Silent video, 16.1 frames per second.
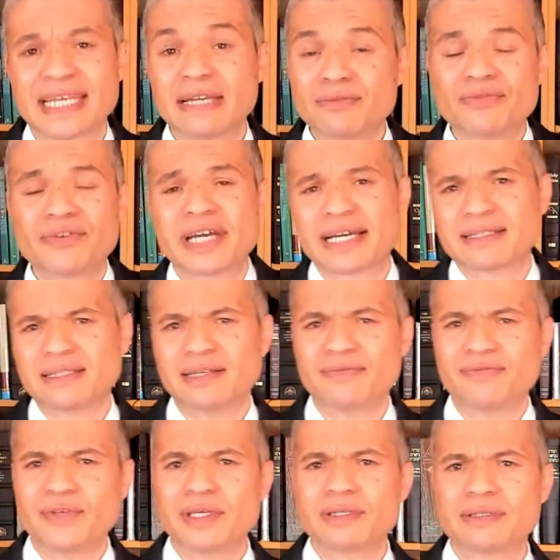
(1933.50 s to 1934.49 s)
In fact,
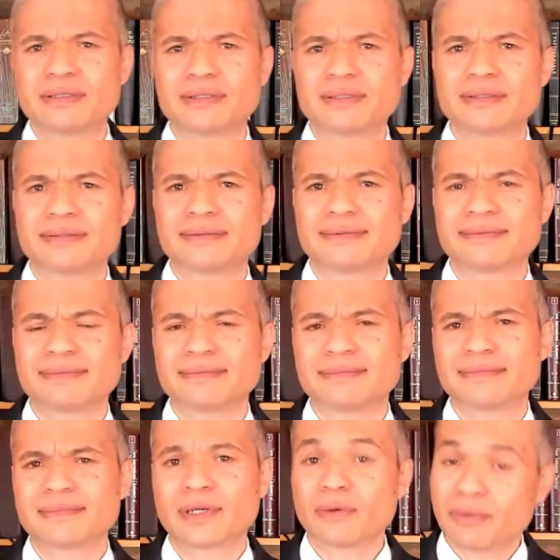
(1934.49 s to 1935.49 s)
if you
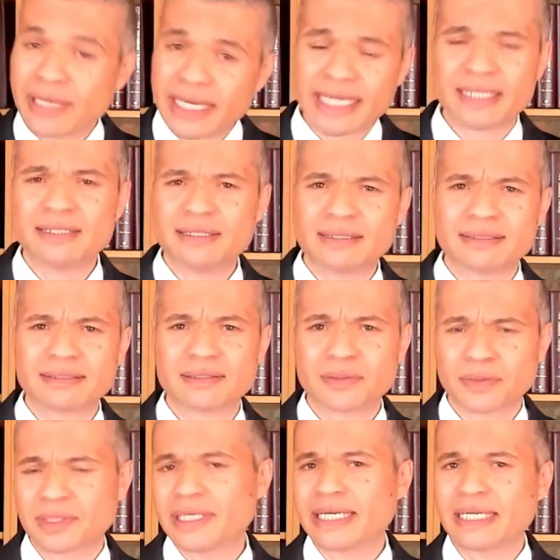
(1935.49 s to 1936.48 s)
read
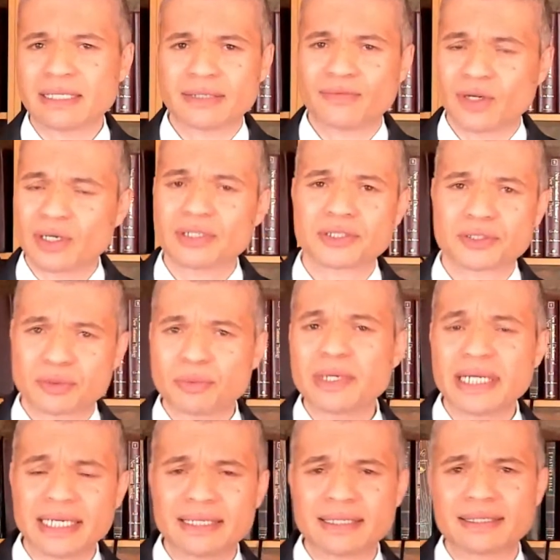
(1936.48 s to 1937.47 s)
toward the end of last
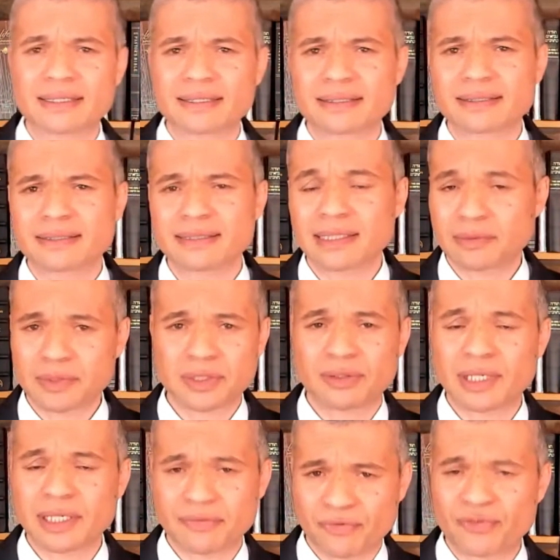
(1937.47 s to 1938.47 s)
week, I think it was
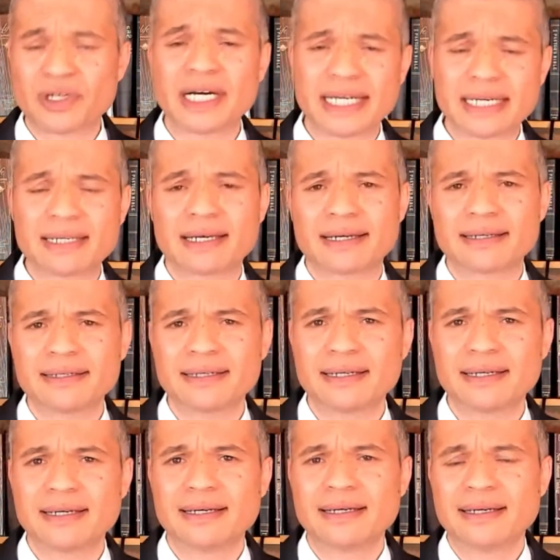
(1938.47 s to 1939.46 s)
around Friday,
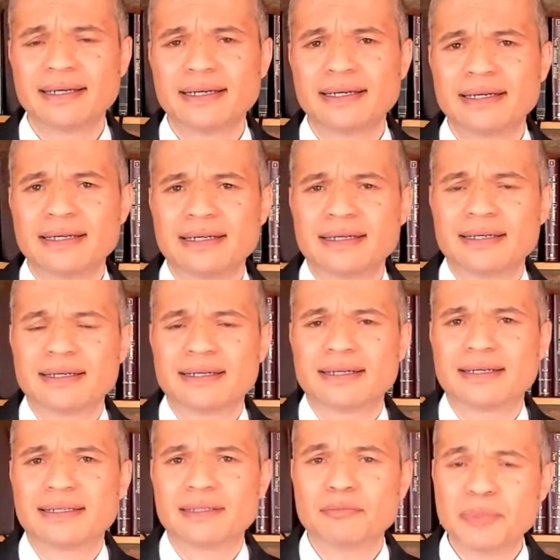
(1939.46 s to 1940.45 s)

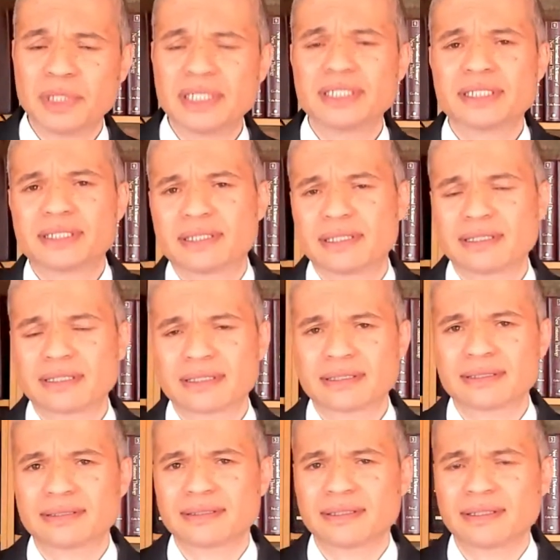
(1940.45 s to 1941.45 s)
the
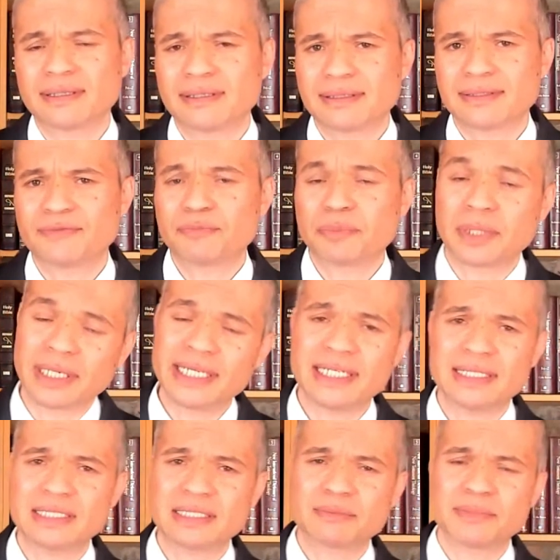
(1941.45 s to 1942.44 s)
Minister of
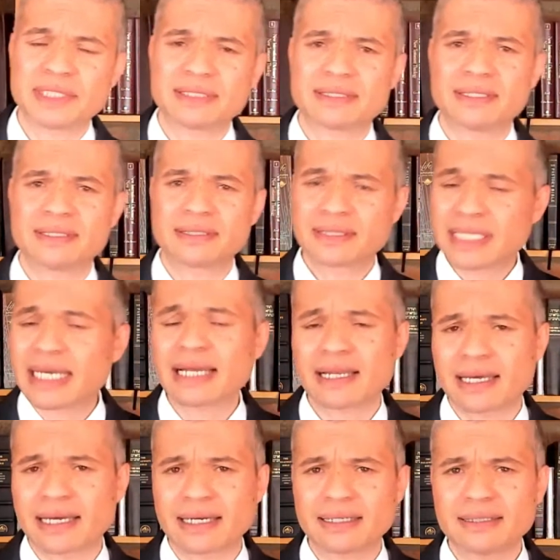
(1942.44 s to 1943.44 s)
Police, Mr.
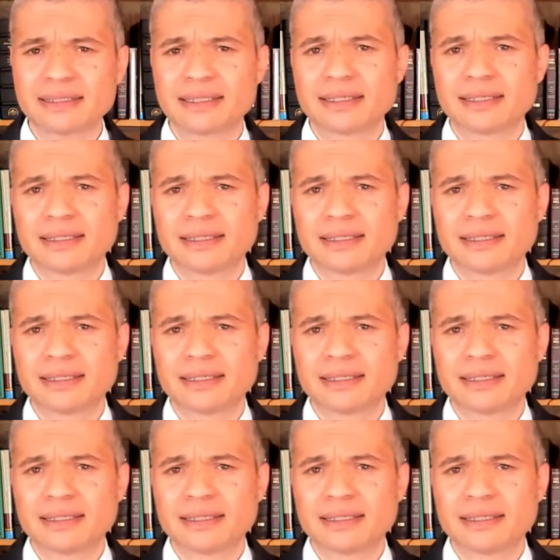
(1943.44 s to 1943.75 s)
Tait,